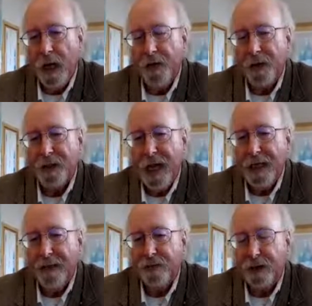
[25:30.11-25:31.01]
this
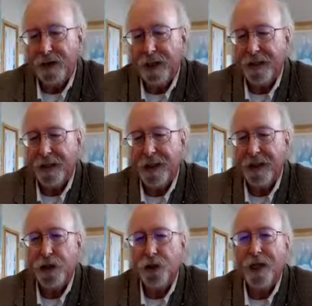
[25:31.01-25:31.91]
kind of
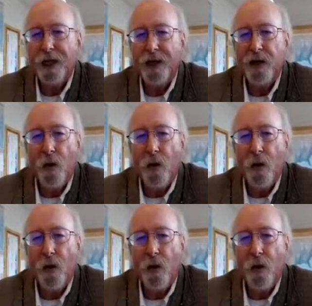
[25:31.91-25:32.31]
statistics, you can